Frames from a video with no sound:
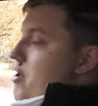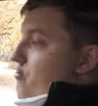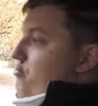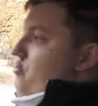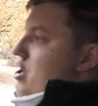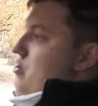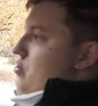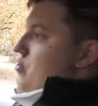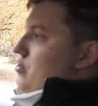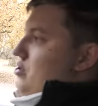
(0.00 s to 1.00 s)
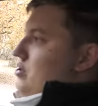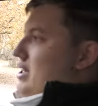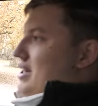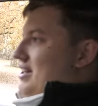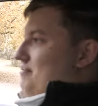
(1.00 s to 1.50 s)
It feels,
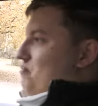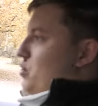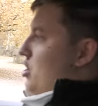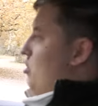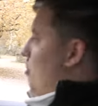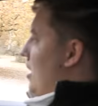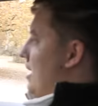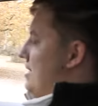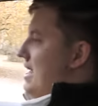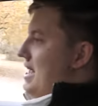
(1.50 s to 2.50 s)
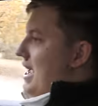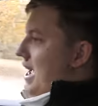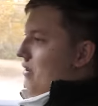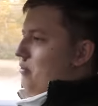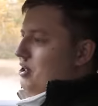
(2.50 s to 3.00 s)
we could be in a
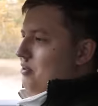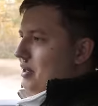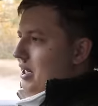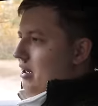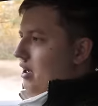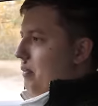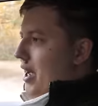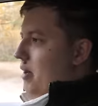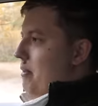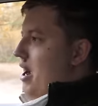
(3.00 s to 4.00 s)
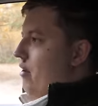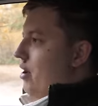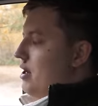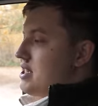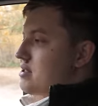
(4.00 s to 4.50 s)
Taycan or we could be in a, a
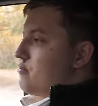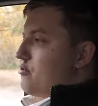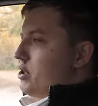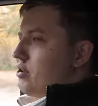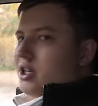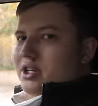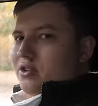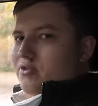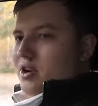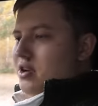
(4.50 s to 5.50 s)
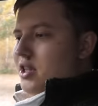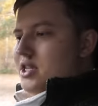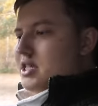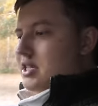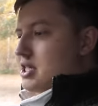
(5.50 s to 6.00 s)
Panamera. It doesn't feel like an off-roader,
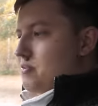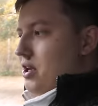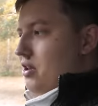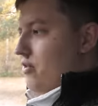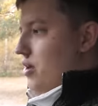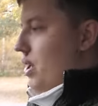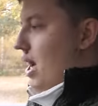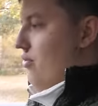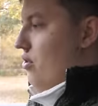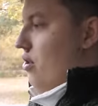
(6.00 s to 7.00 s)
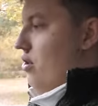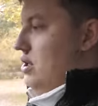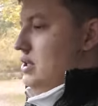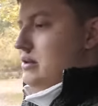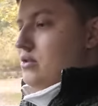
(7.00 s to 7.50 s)
this thing, despite the fact we have got
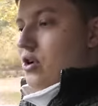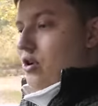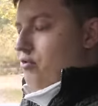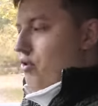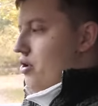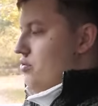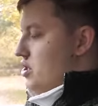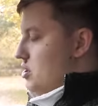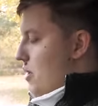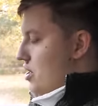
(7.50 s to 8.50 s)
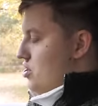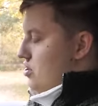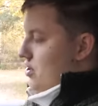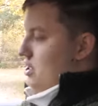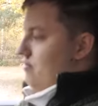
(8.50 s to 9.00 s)
off-road
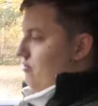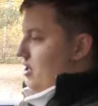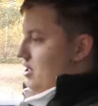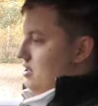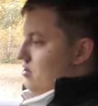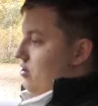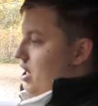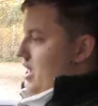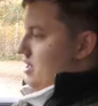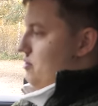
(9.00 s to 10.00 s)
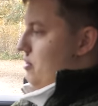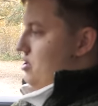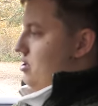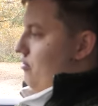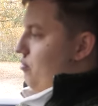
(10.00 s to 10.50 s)
suspension. This in fact has got air
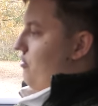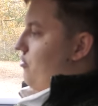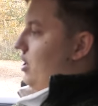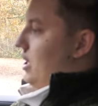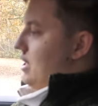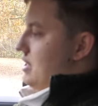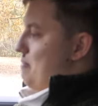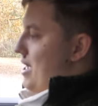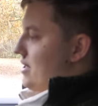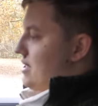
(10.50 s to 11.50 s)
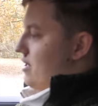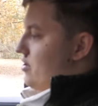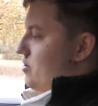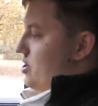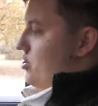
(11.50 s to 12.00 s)
suspension. If we flick this Manettino
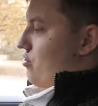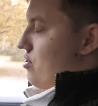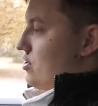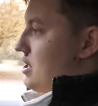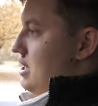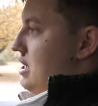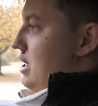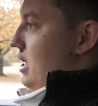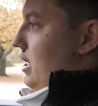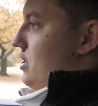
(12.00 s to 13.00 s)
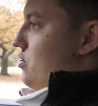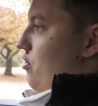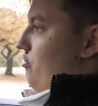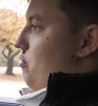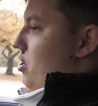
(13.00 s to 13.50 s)
switch across into
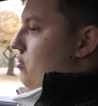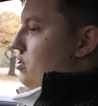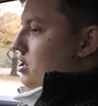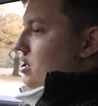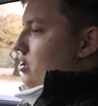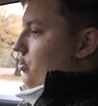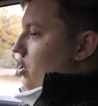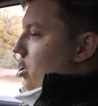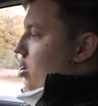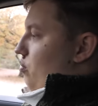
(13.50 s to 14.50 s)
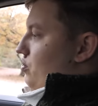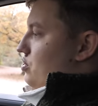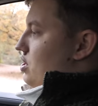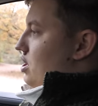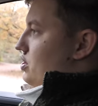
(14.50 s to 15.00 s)
off mode, the car will
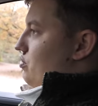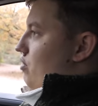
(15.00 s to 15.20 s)
start to